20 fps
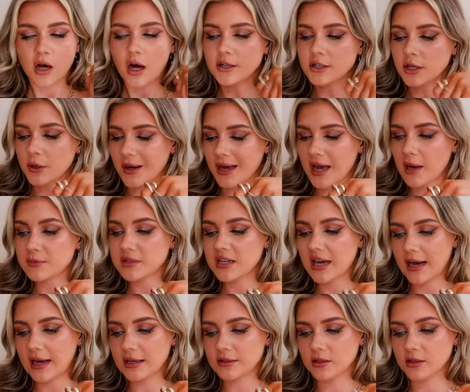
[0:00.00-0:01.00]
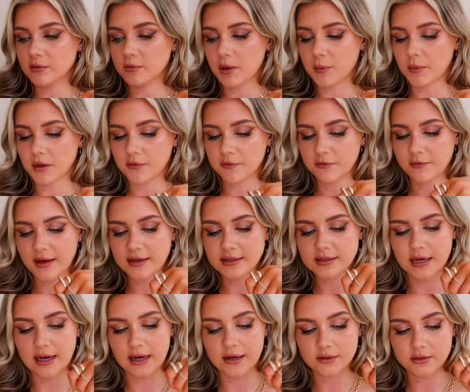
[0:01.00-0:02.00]
I don't know, I am tanned at the moment, I'm fake
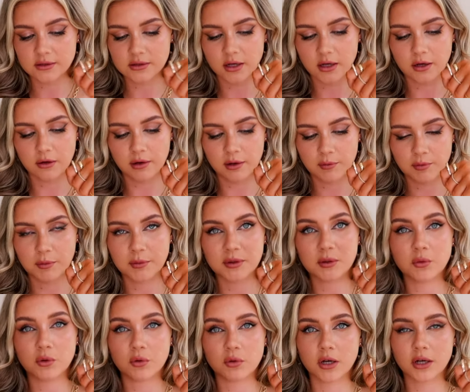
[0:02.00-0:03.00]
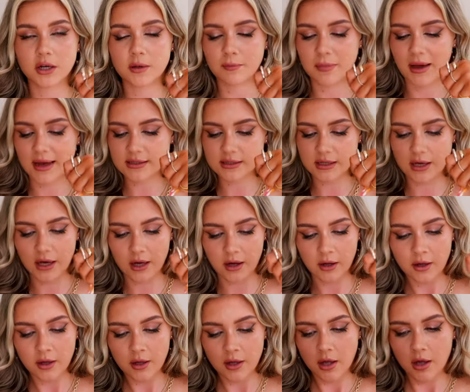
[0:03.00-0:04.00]
tanned, so it probably will look better.